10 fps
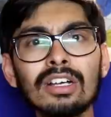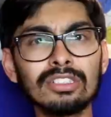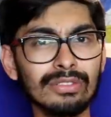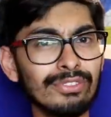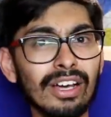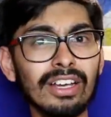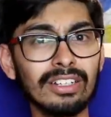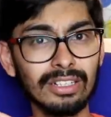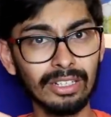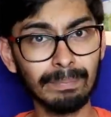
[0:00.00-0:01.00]
So if you
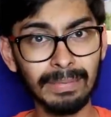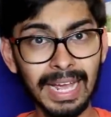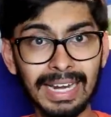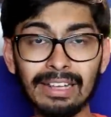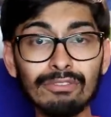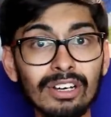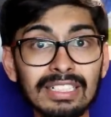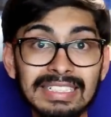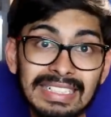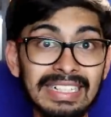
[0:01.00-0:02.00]
are planning for
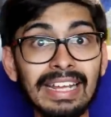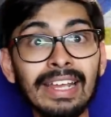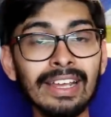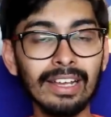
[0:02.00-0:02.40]
city